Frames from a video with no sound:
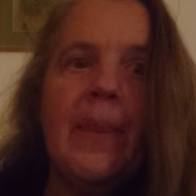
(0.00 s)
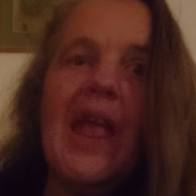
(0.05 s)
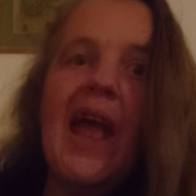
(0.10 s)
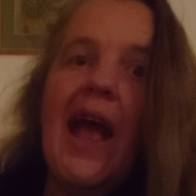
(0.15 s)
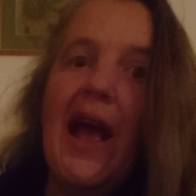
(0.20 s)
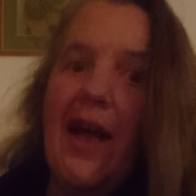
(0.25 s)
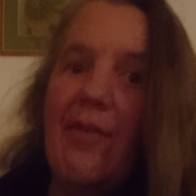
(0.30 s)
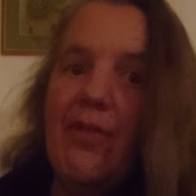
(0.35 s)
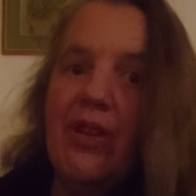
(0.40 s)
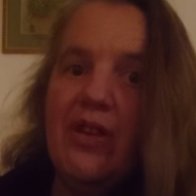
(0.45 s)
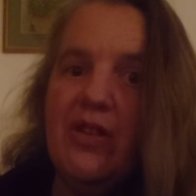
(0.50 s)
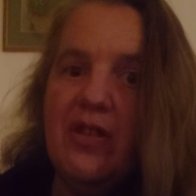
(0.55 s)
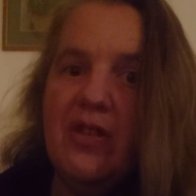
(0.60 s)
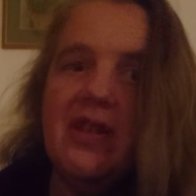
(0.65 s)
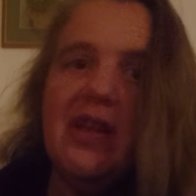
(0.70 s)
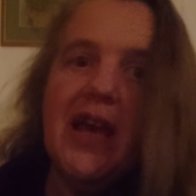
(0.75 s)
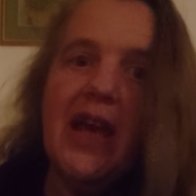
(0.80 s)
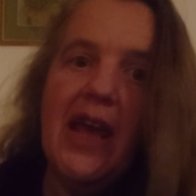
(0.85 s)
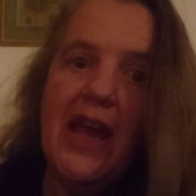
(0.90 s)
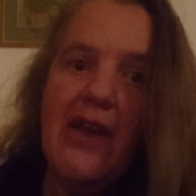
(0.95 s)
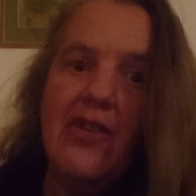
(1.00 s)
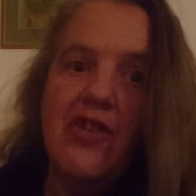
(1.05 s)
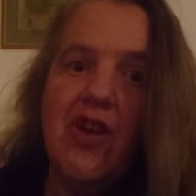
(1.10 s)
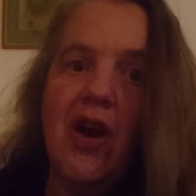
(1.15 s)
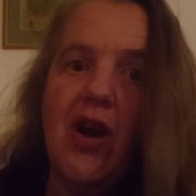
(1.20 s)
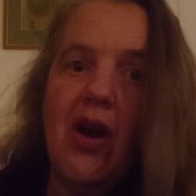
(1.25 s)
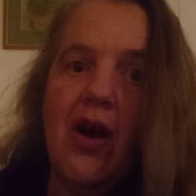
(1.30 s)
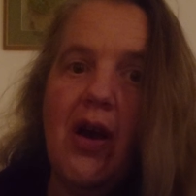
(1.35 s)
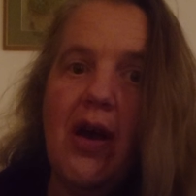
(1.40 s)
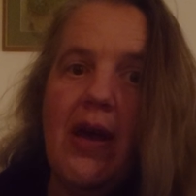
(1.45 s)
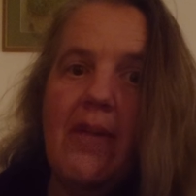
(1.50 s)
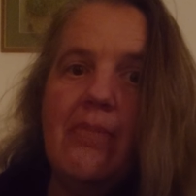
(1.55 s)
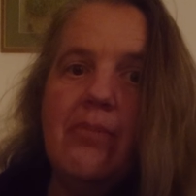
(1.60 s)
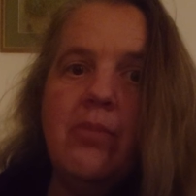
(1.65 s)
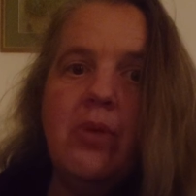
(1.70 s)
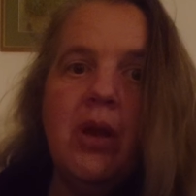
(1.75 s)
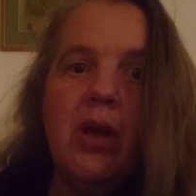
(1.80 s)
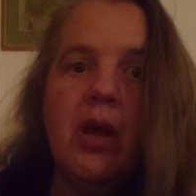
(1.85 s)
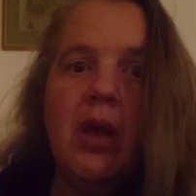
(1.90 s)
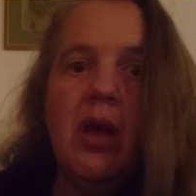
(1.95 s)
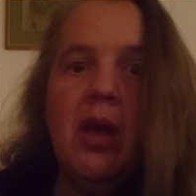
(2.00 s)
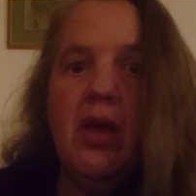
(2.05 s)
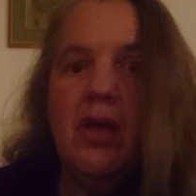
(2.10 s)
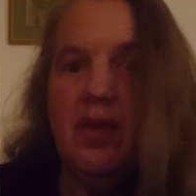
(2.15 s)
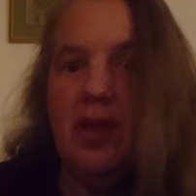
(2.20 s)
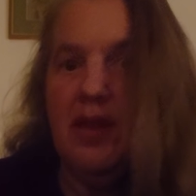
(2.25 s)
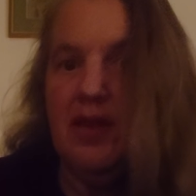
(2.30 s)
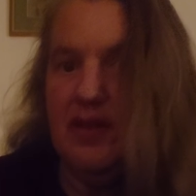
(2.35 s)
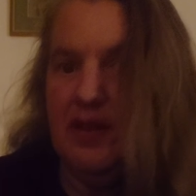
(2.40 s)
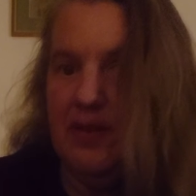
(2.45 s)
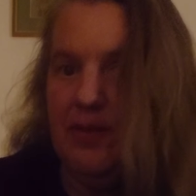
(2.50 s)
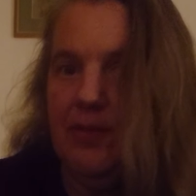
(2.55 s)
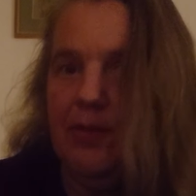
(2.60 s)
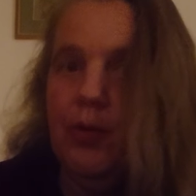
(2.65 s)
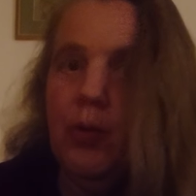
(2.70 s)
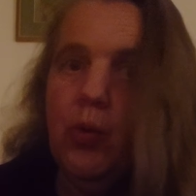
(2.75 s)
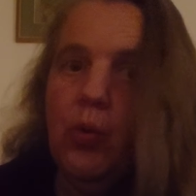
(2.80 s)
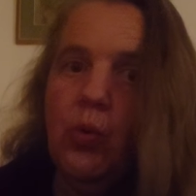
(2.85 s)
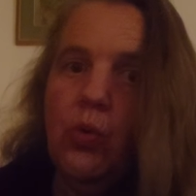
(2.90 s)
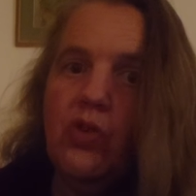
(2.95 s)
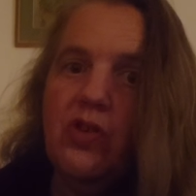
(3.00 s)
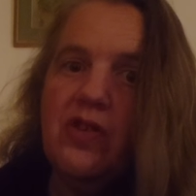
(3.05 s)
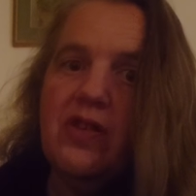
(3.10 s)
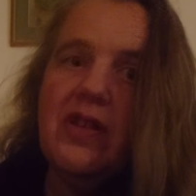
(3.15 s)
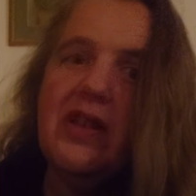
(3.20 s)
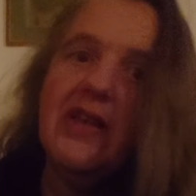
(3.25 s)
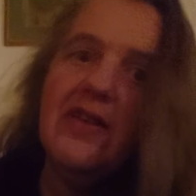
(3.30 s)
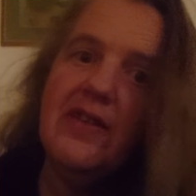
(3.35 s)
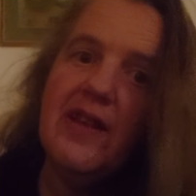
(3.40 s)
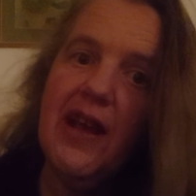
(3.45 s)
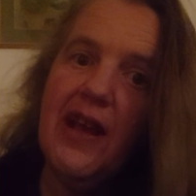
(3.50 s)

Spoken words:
having to take time that's enforced is